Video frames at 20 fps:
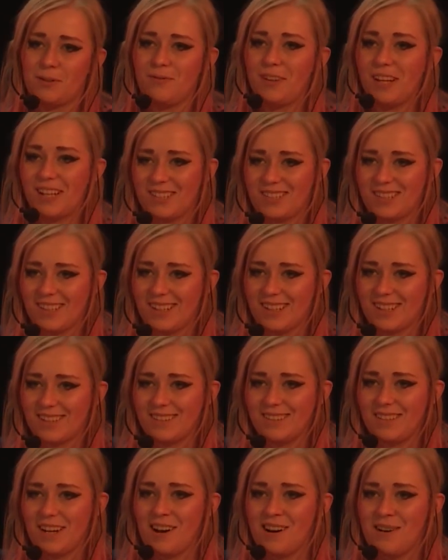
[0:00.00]
fixing
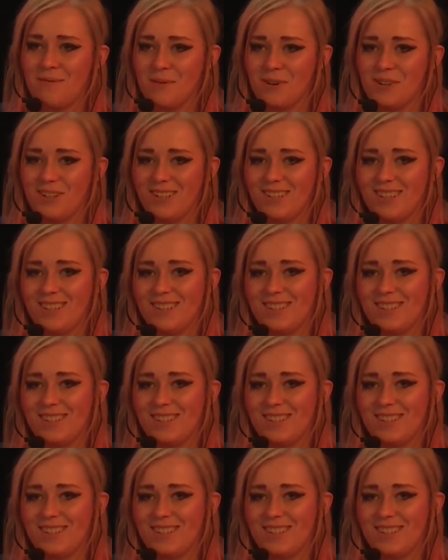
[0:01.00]
the armor.